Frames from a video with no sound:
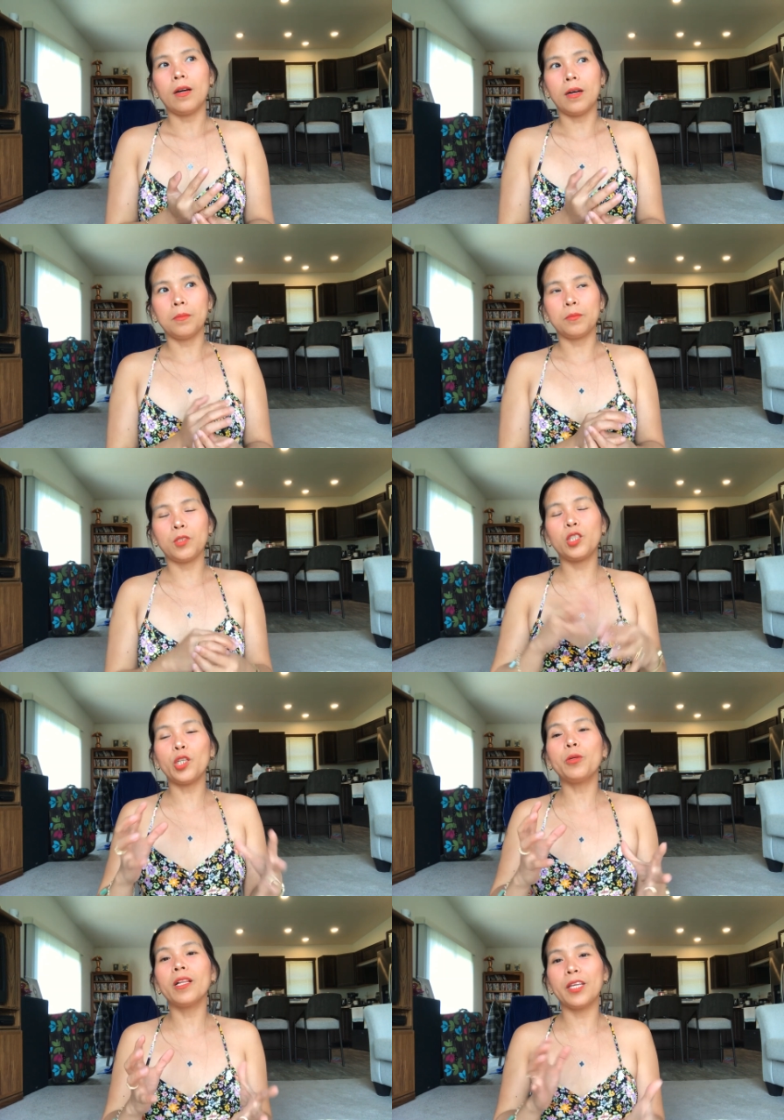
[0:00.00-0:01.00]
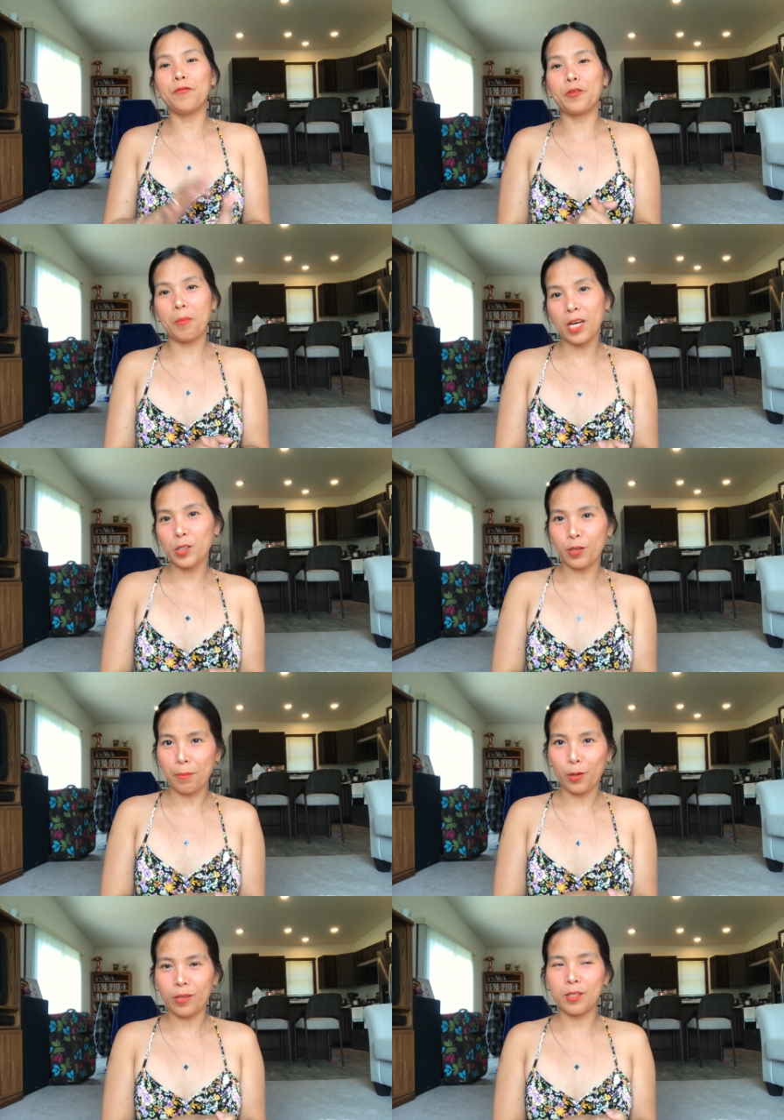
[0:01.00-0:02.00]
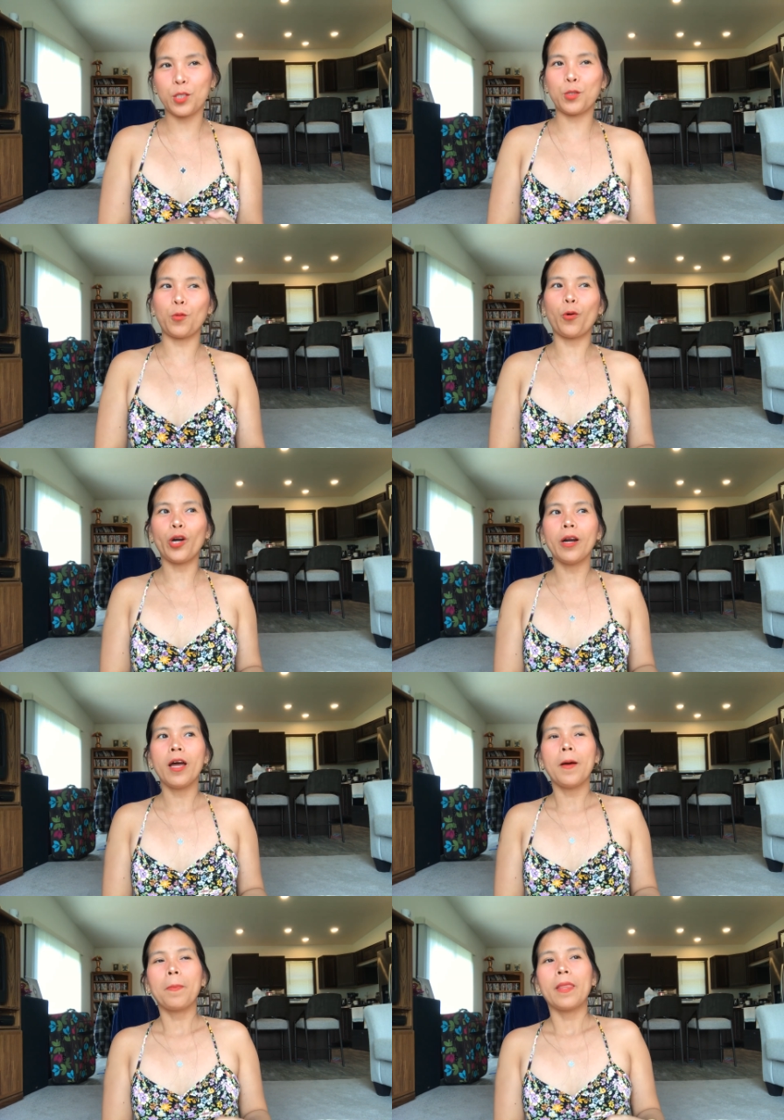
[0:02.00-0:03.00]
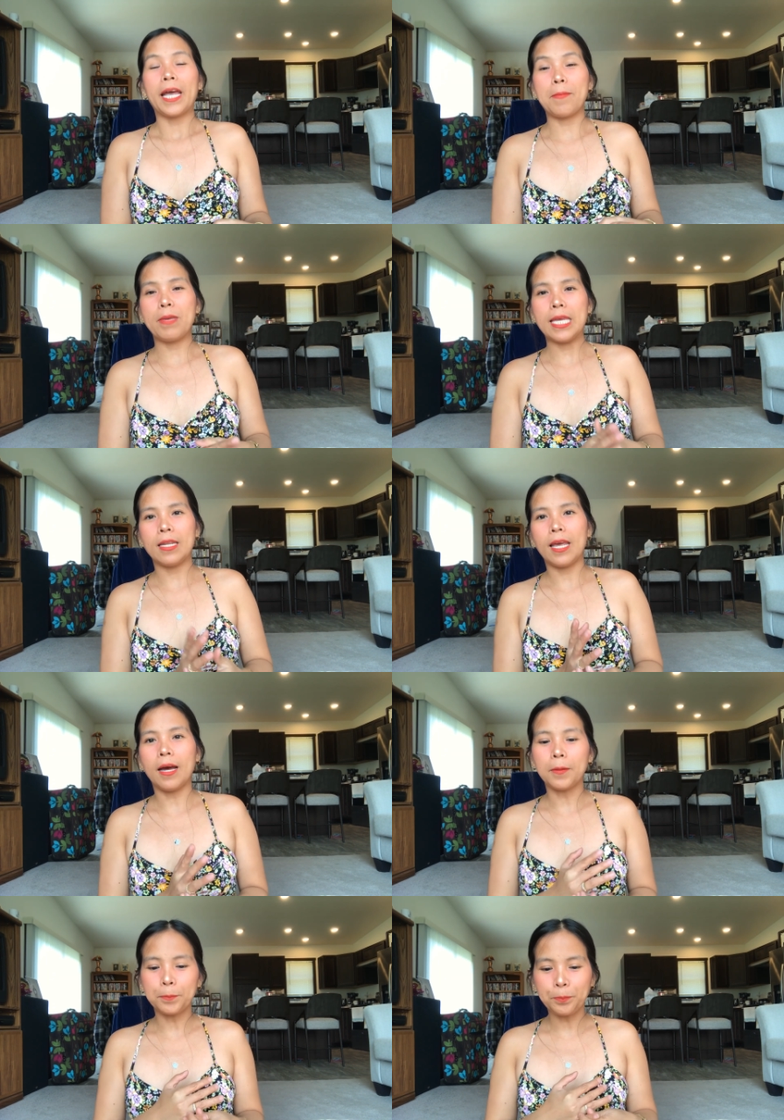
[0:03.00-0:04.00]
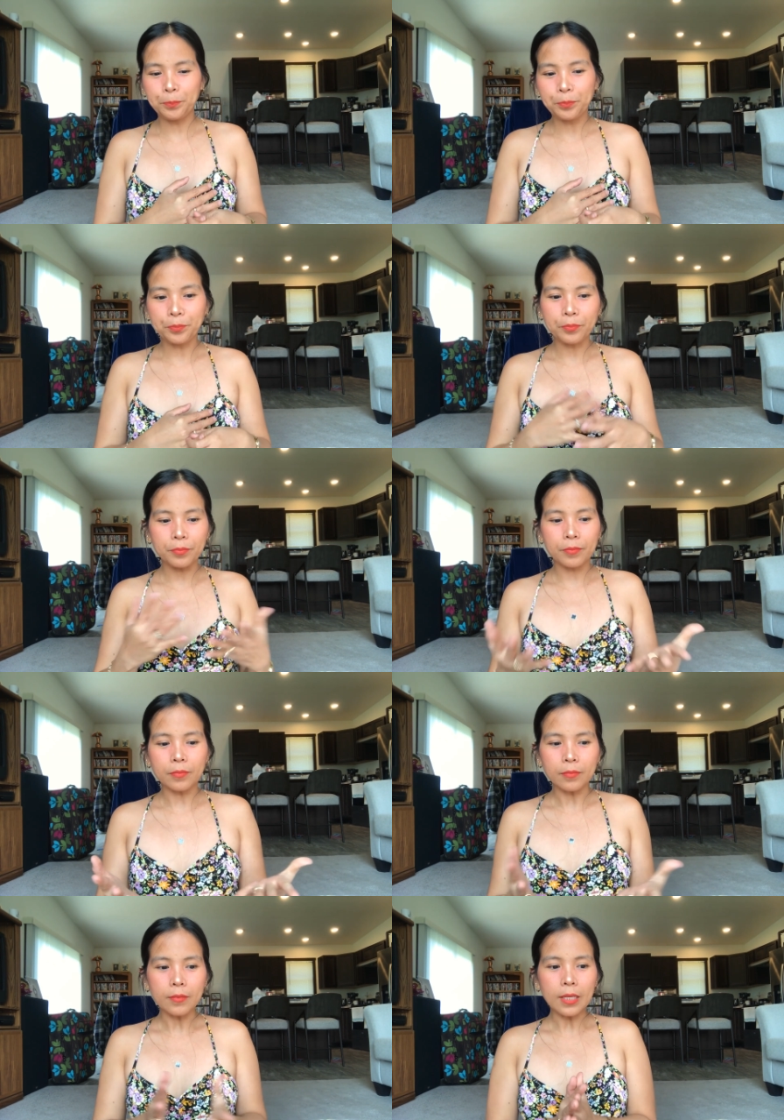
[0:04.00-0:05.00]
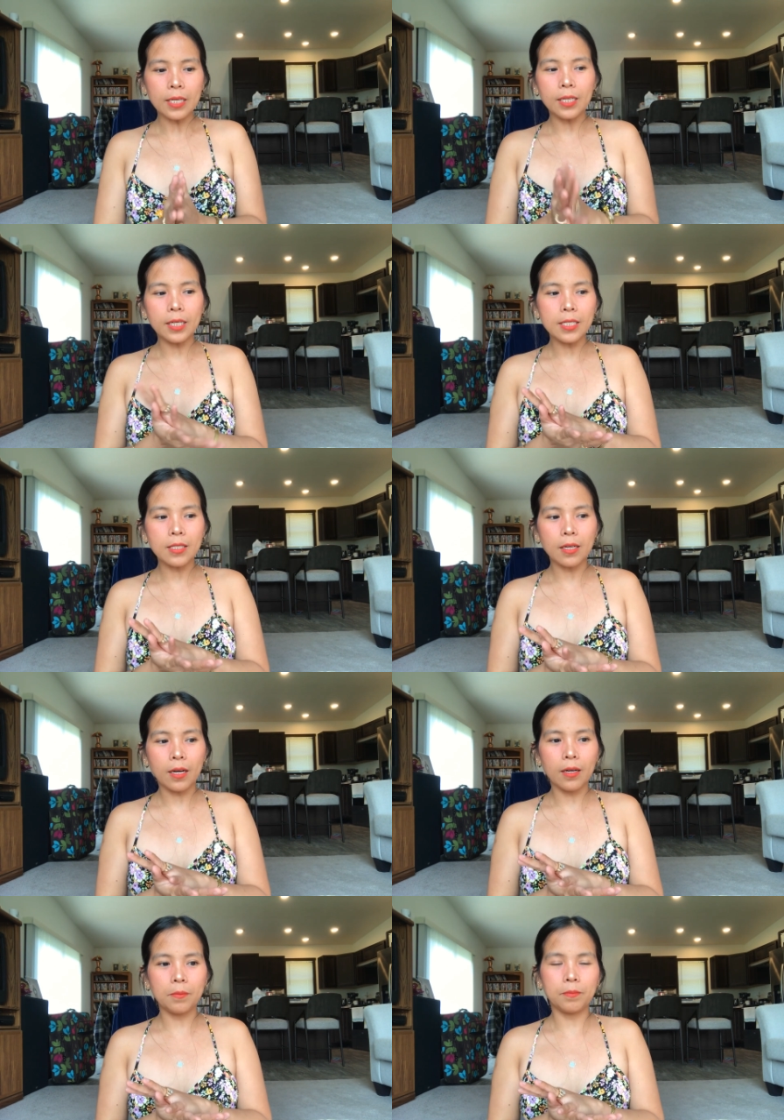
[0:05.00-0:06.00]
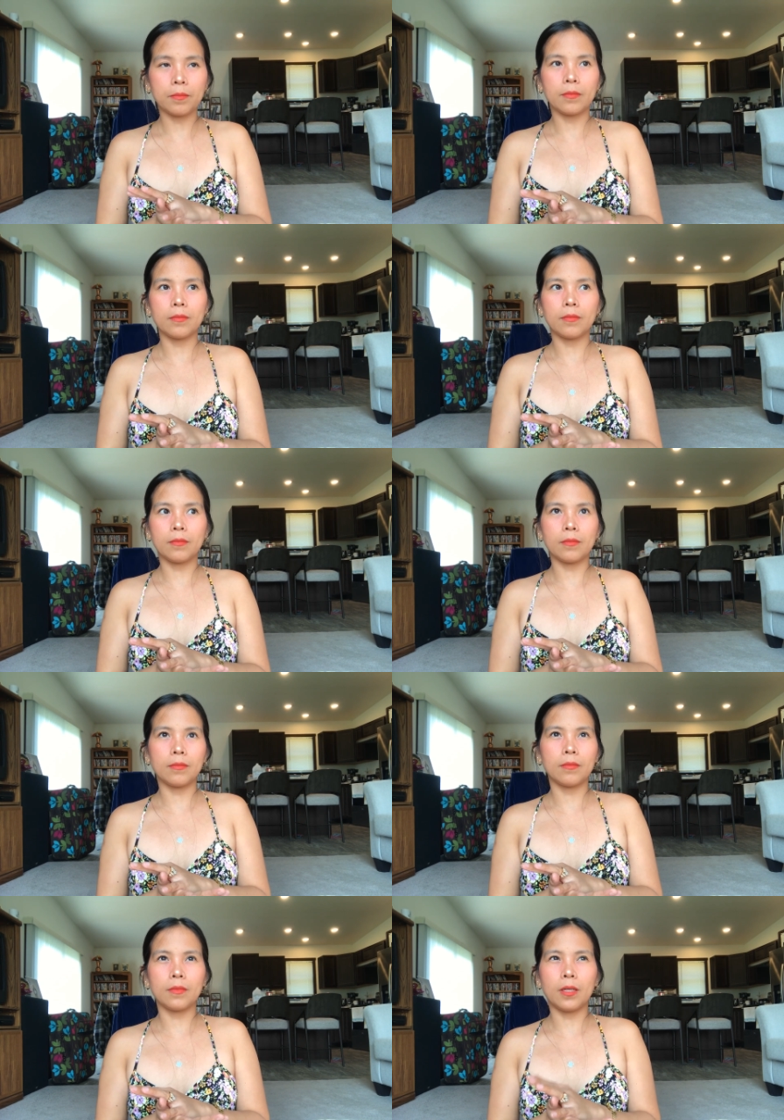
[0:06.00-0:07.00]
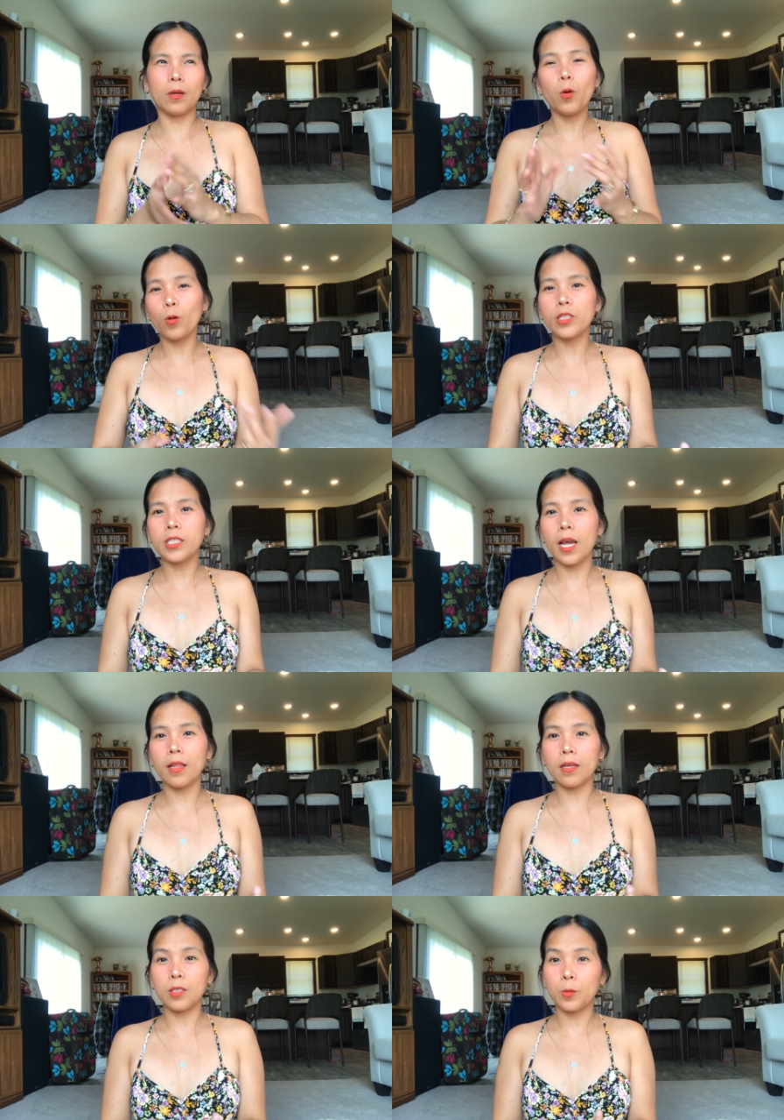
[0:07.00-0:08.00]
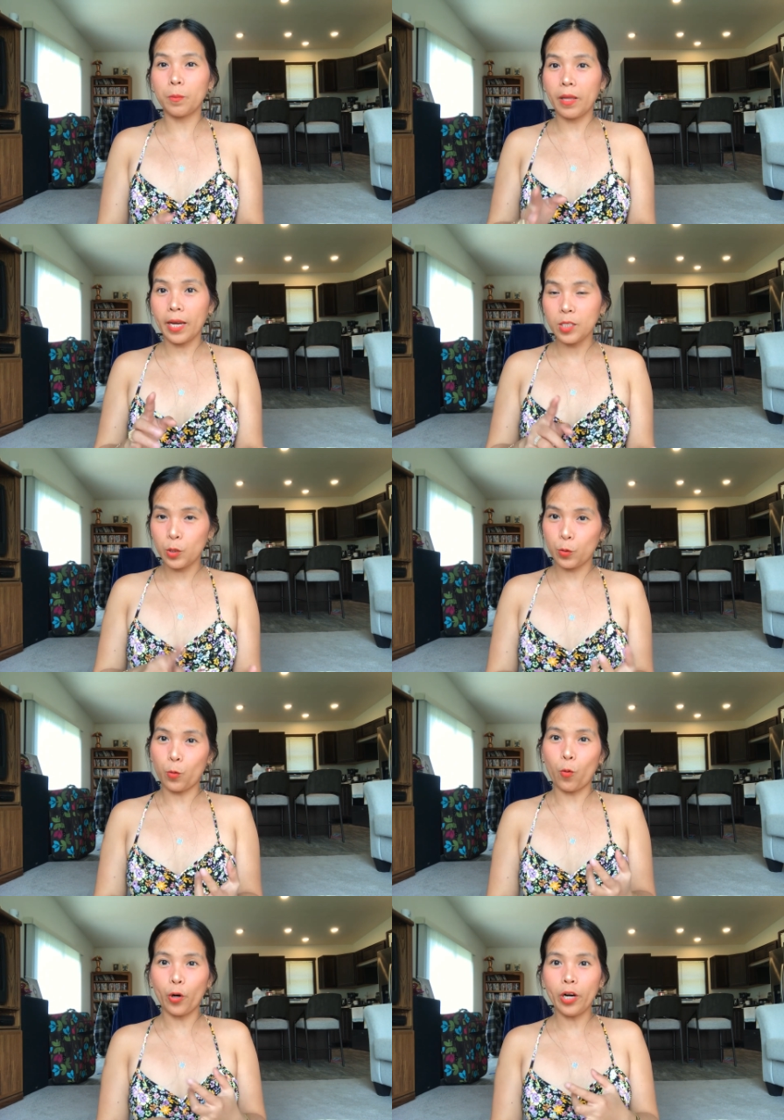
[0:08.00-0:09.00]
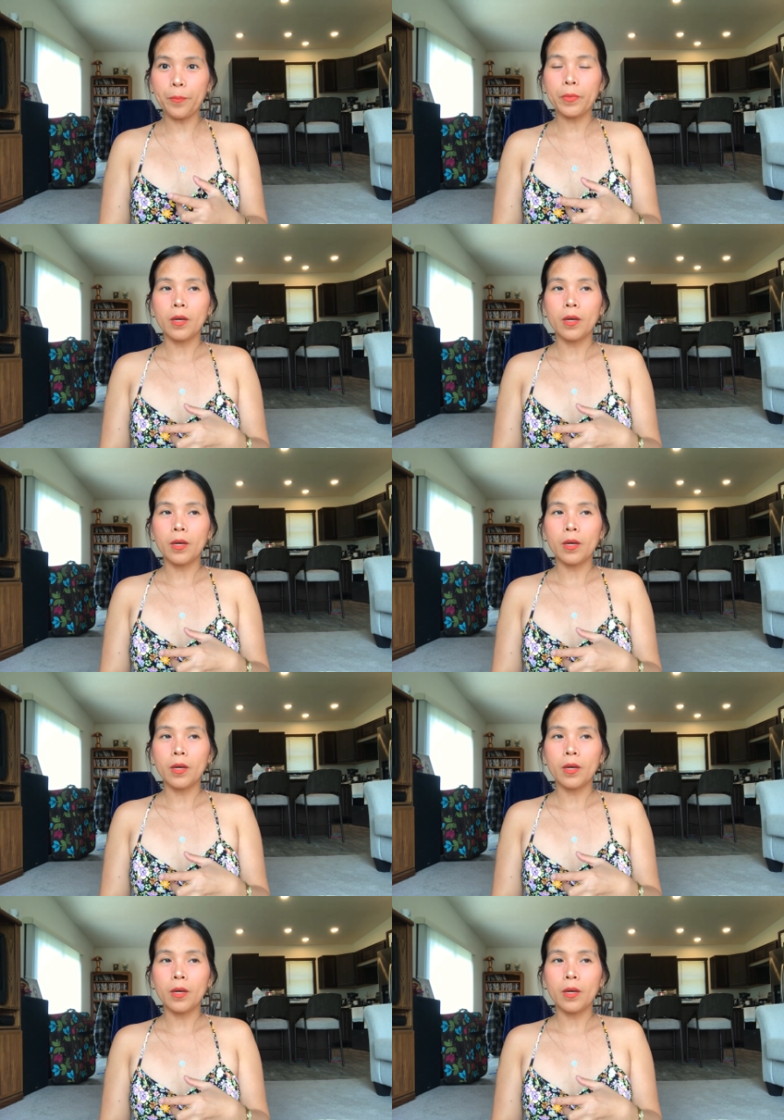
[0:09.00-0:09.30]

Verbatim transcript: Um, general information about that store. I mean, um, it is um, wholesale and supply store.